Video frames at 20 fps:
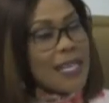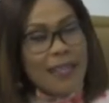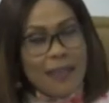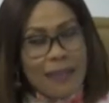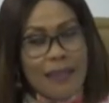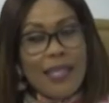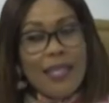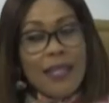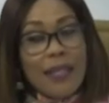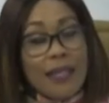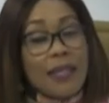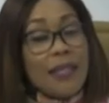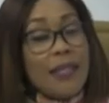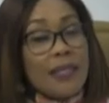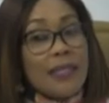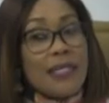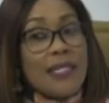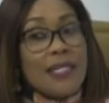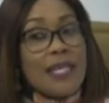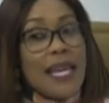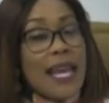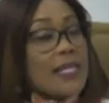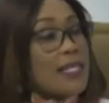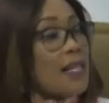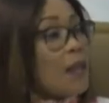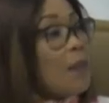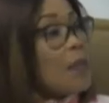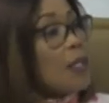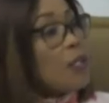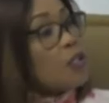I think these
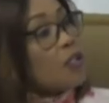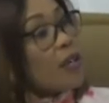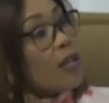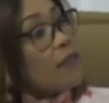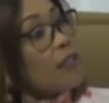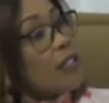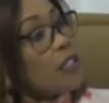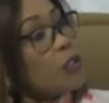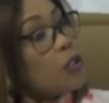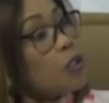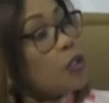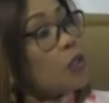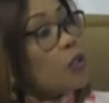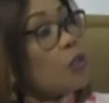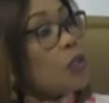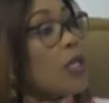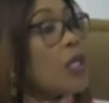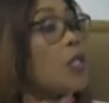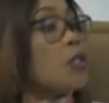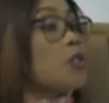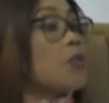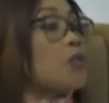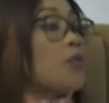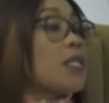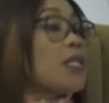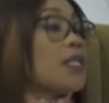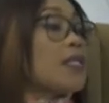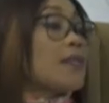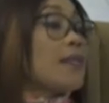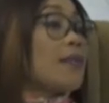guys are being trafficked. You should look into
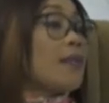it.